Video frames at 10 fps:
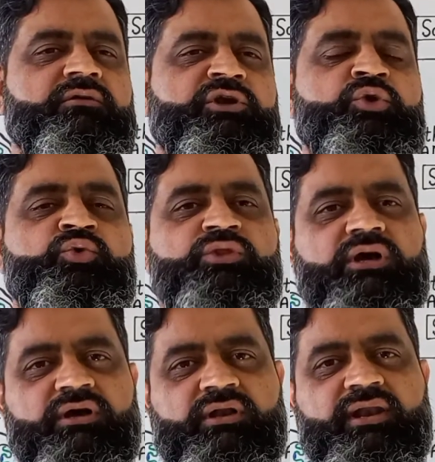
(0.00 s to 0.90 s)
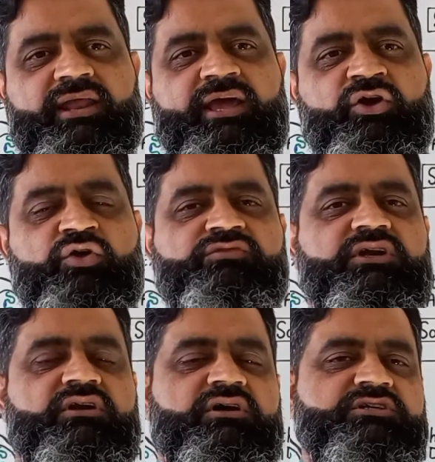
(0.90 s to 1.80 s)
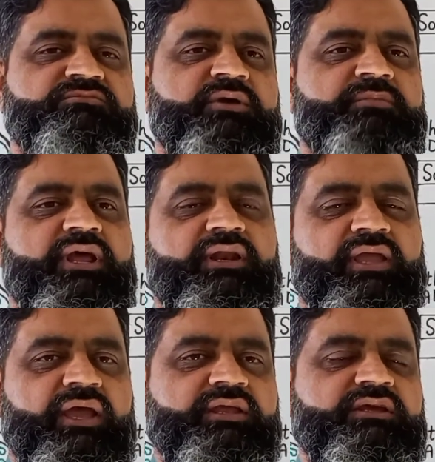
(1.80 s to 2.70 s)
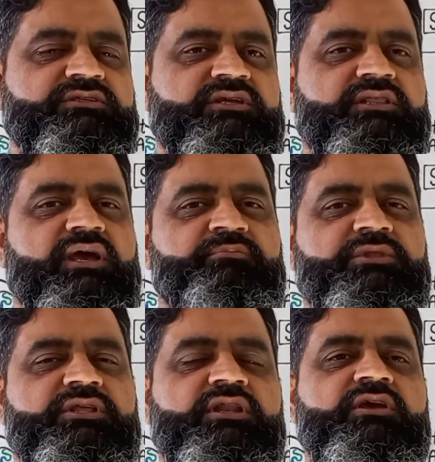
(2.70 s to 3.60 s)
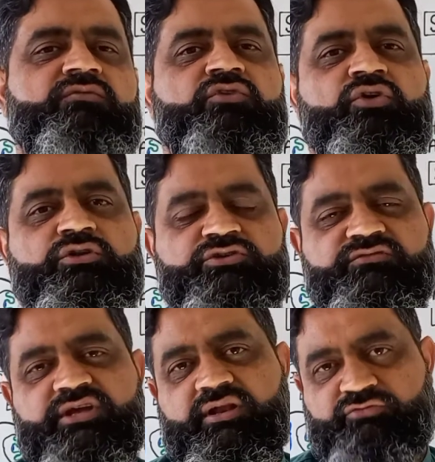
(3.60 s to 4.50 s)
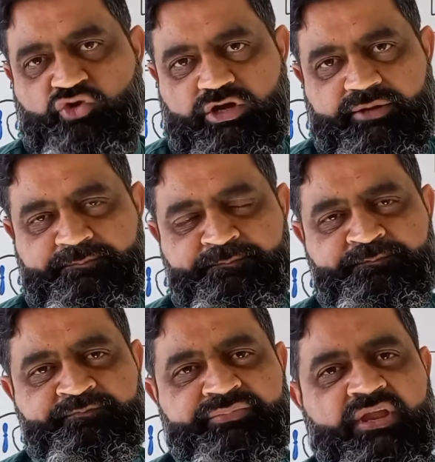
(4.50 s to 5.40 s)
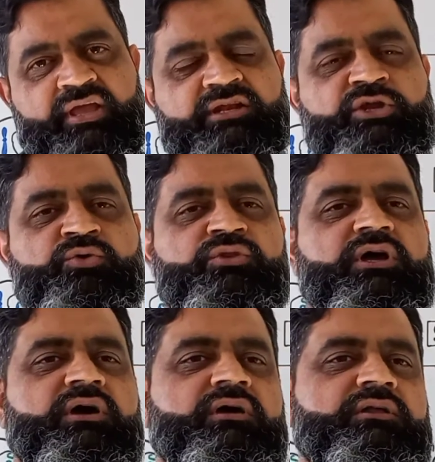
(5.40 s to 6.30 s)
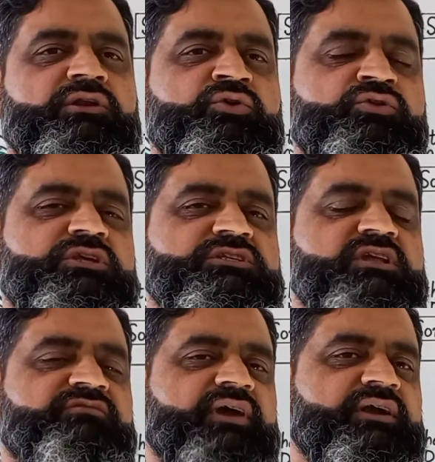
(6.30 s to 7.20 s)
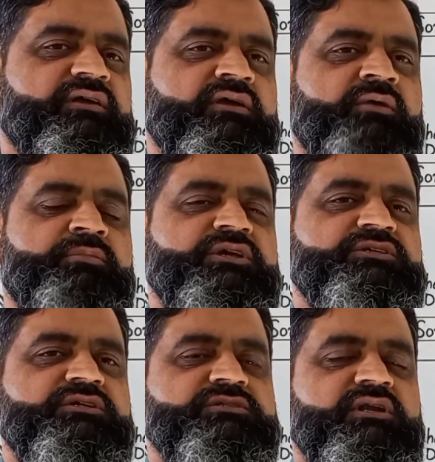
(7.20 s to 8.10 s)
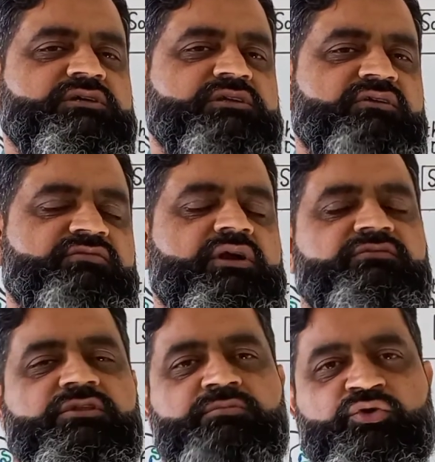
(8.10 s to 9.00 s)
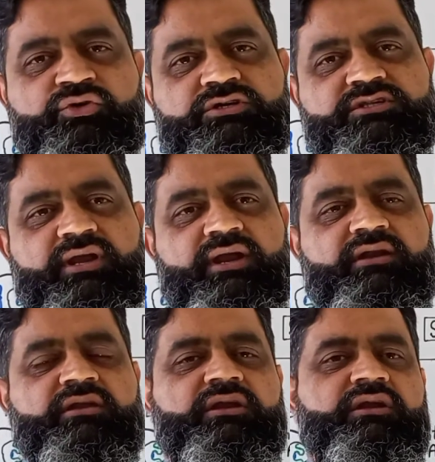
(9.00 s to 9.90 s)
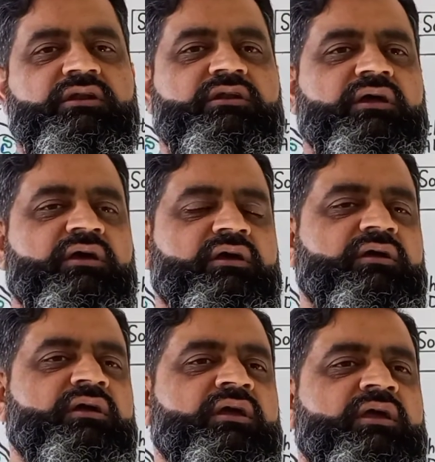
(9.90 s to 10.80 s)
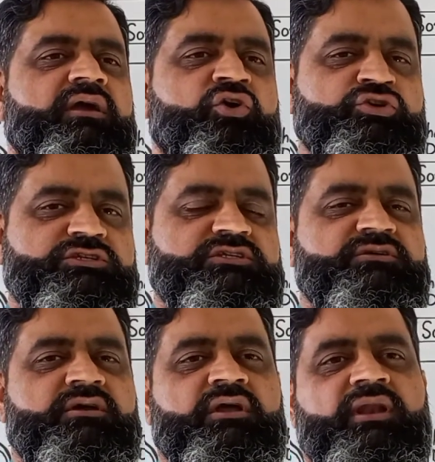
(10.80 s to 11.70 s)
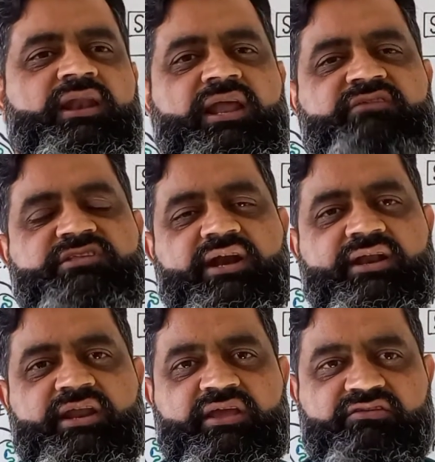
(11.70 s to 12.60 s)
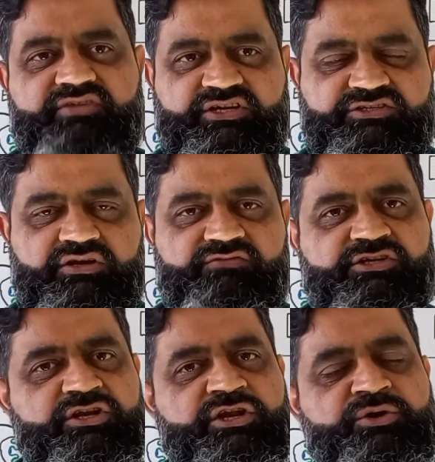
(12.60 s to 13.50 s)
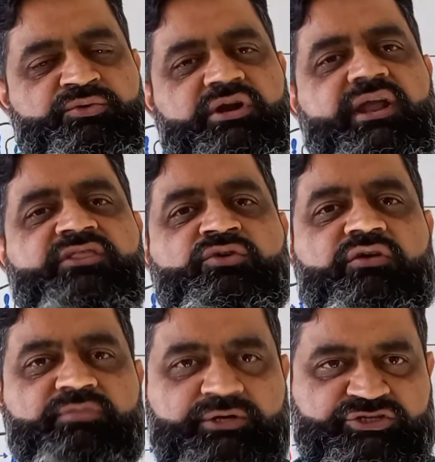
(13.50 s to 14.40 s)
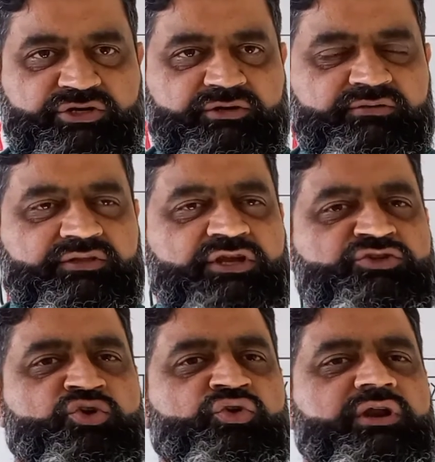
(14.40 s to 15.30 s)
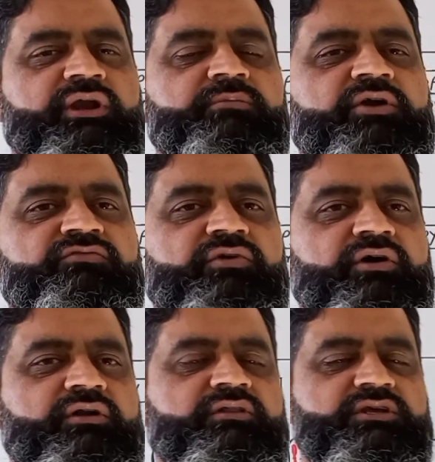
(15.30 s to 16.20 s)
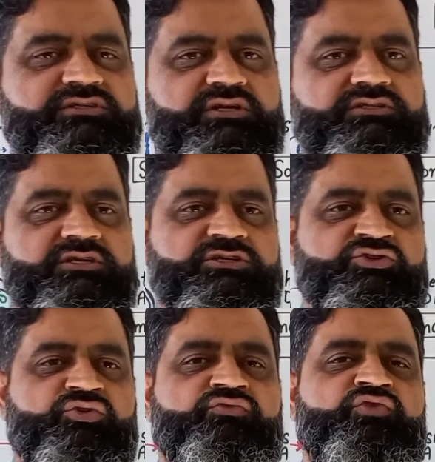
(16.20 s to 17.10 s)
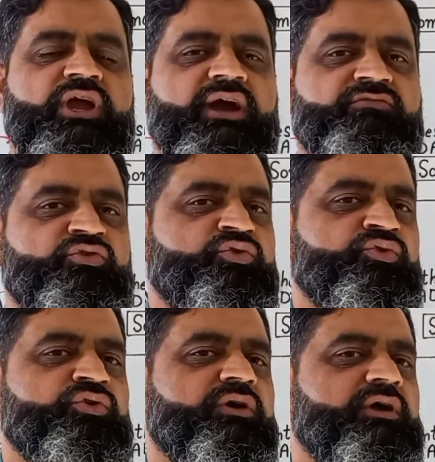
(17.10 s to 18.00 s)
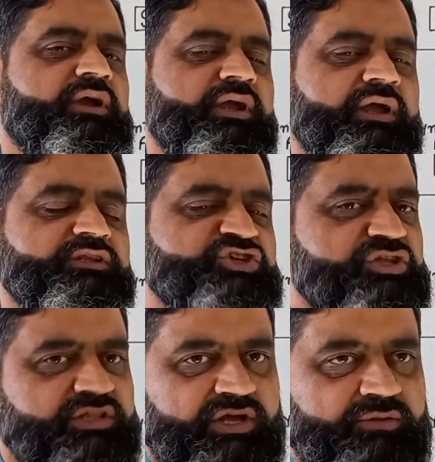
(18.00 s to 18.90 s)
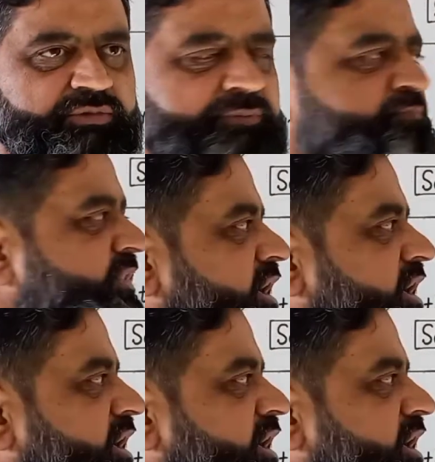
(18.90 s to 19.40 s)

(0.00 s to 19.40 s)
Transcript: due to the lack of the transmembrane carriers in the epithelial walls of the alveoli. Due to, the, due to this defect, patient's lungs are filled with mucus and it uh, causes life-threatening infection which lead to the death of the patient. There is no treatment for this disease, so we have to do a gene therapy.